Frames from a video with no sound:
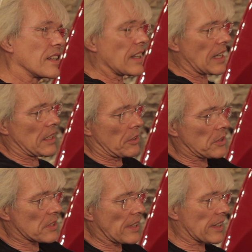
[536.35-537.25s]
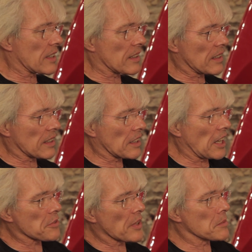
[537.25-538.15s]
It looks like a
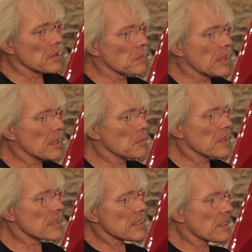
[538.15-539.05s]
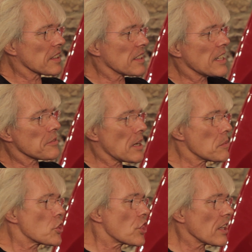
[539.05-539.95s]
glass fibre speaker because it's got a glass fibre
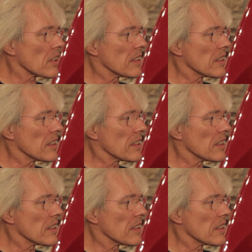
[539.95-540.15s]
shell.